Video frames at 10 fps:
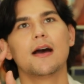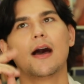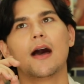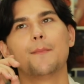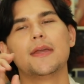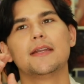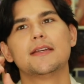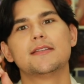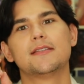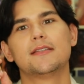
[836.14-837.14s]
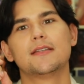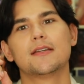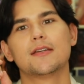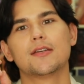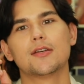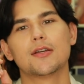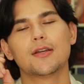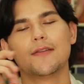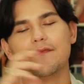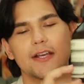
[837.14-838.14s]
Um, it is
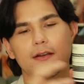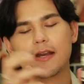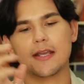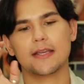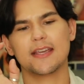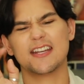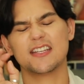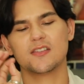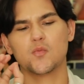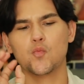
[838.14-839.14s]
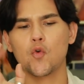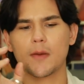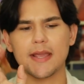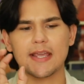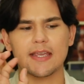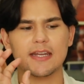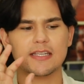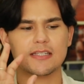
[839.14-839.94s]
invigorating, it is warming, it